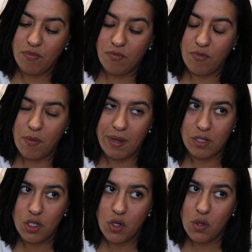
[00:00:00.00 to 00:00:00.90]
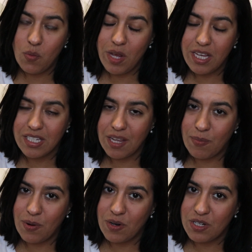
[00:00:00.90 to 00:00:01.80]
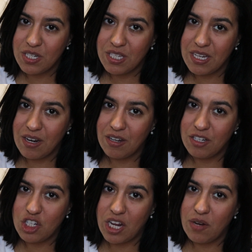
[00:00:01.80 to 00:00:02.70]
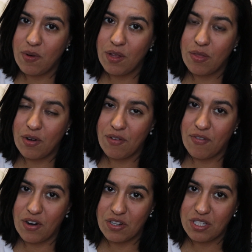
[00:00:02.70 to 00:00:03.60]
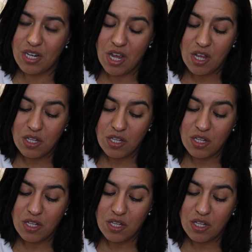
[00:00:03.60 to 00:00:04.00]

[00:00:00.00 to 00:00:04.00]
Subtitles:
for about 2 weeks. I purchased it on January 31st.